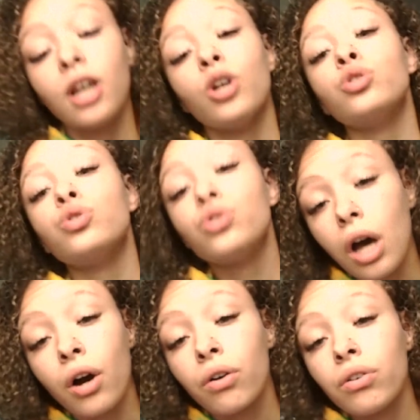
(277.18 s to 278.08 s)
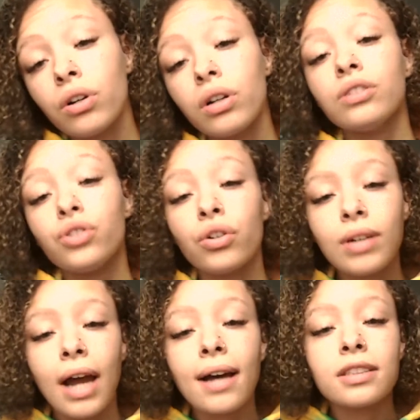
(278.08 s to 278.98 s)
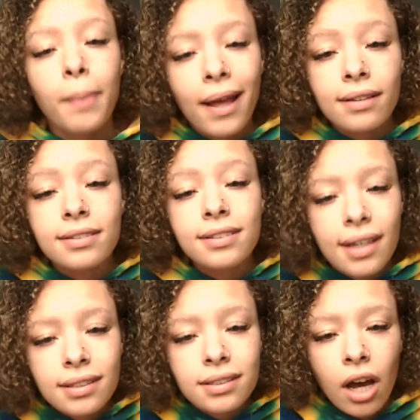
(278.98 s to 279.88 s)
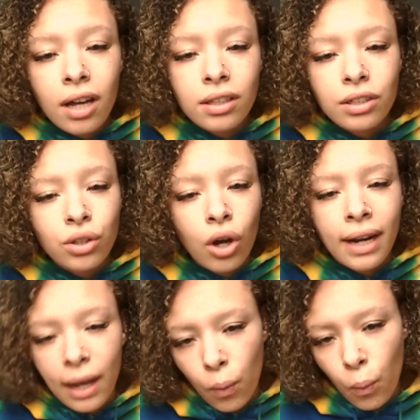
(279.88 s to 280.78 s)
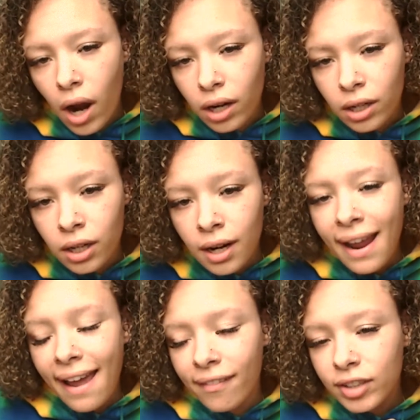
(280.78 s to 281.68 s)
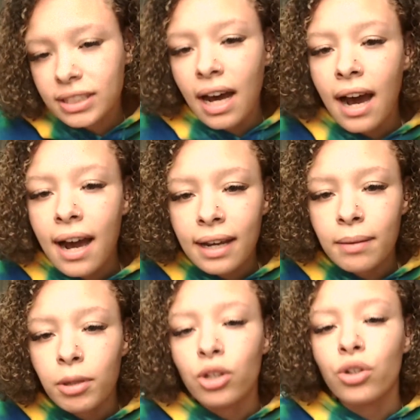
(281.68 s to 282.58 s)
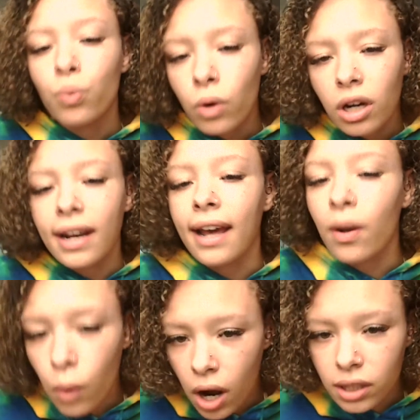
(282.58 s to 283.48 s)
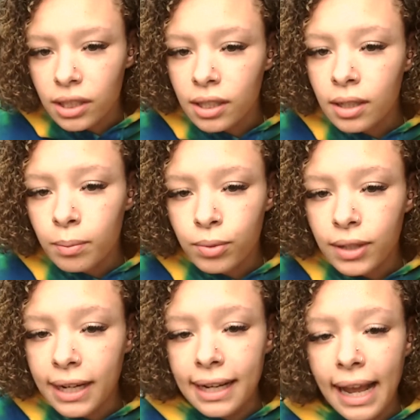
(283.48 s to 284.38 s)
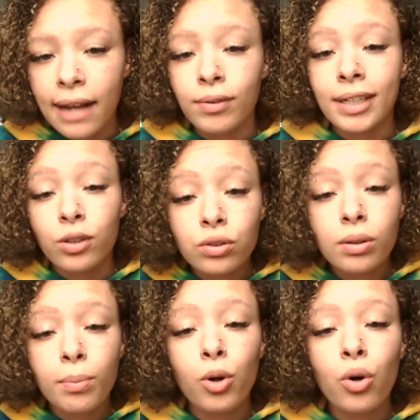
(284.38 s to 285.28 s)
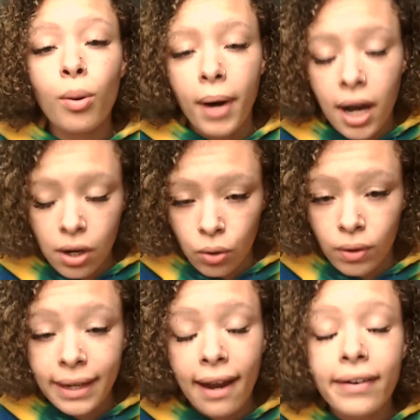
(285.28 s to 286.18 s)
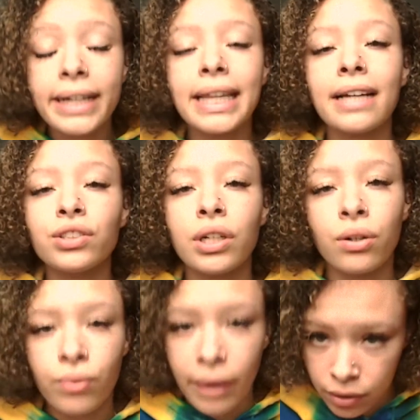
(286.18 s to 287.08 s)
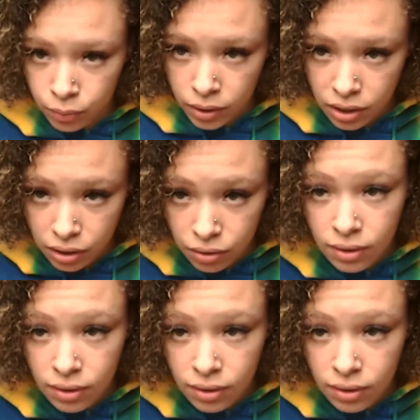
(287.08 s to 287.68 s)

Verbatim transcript: So do not spend $6 on a water every time you want a water. Bring a reusable bottle. Carry that shit around with you.